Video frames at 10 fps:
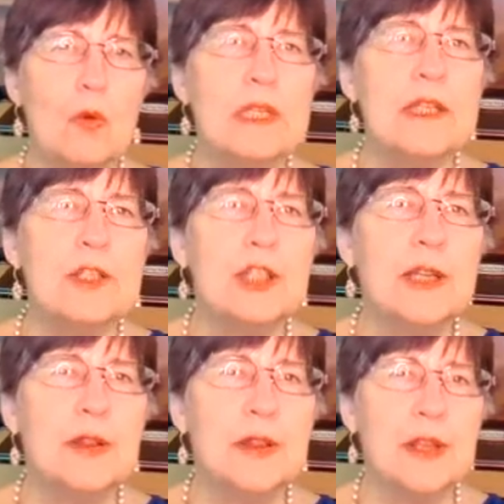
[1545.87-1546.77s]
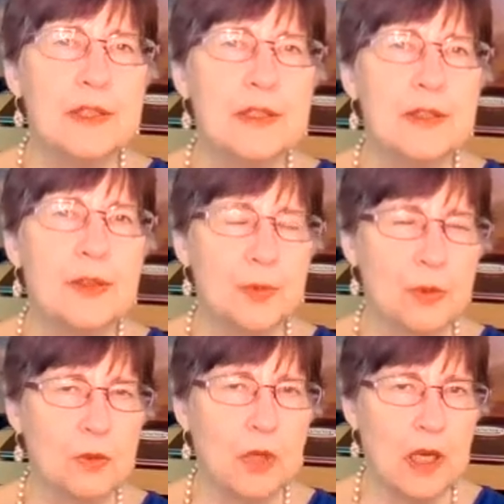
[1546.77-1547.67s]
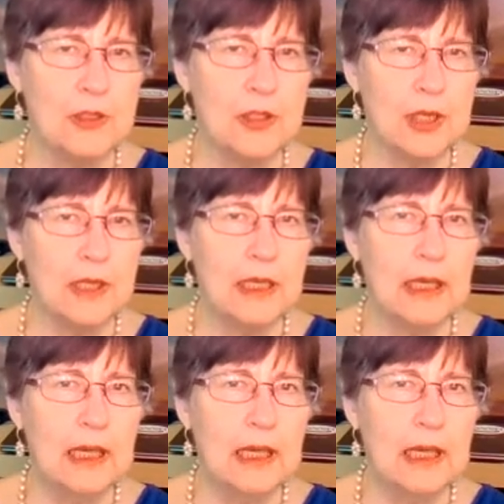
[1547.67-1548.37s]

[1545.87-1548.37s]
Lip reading: teaching this through logic.